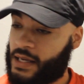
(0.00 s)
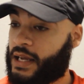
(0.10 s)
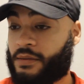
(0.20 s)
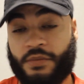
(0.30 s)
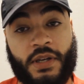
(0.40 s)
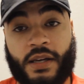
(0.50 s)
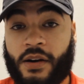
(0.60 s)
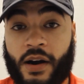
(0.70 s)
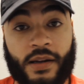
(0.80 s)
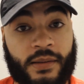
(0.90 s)
And you could
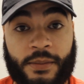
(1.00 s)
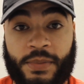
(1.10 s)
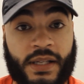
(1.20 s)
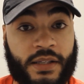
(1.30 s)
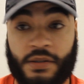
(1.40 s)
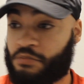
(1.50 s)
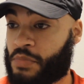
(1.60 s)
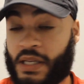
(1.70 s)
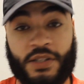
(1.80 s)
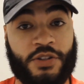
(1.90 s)
arguably put
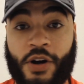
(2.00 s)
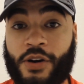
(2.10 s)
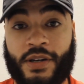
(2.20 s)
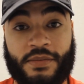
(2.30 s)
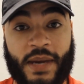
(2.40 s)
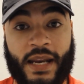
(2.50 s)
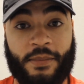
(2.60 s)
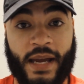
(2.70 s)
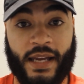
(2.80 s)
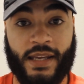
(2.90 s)
as strong as Manny
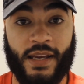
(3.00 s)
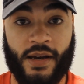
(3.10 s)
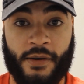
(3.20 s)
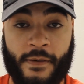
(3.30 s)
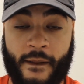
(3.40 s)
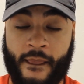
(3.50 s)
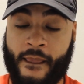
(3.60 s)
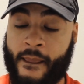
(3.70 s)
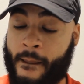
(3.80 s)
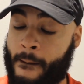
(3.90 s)
Pacquiao.
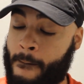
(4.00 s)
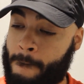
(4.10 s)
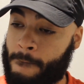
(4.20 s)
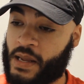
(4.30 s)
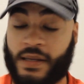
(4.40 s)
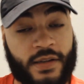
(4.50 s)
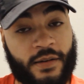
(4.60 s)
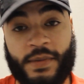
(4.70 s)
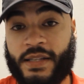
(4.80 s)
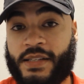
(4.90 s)
It's
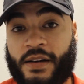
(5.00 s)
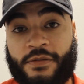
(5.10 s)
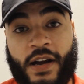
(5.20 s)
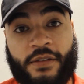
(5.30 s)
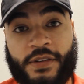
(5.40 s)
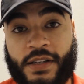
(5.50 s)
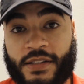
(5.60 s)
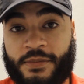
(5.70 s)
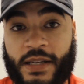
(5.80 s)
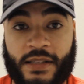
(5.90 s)
gonna be a tough fight for Errol
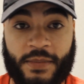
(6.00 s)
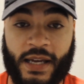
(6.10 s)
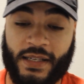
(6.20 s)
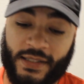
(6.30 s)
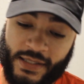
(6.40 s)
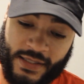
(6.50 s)
Spence, man.